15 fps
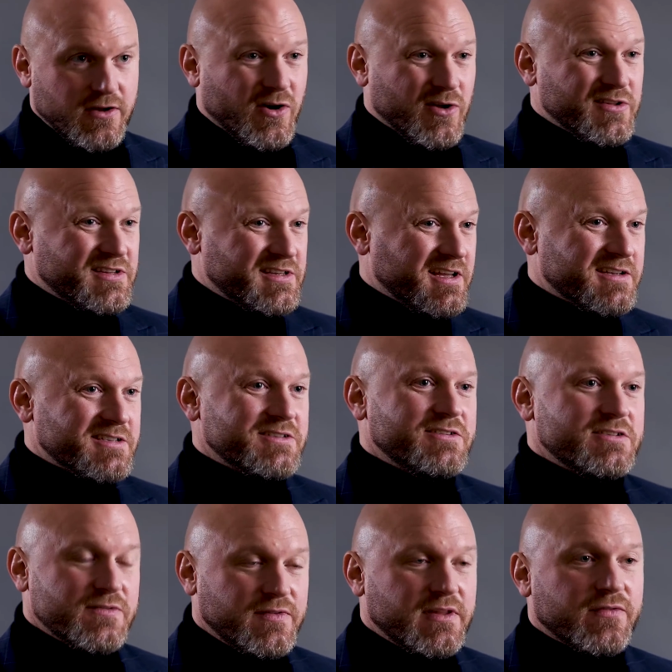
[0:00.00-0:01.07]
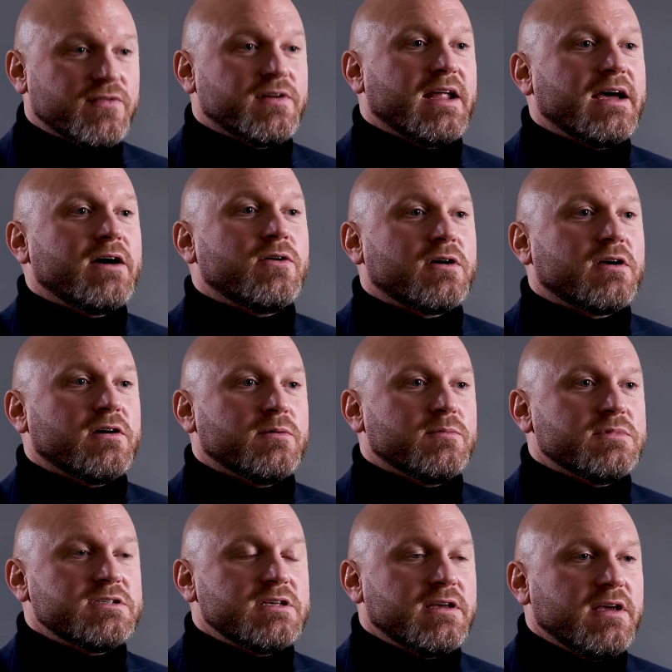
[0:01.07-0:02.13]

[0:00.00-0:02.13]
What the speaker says: on dozens of different outcomes,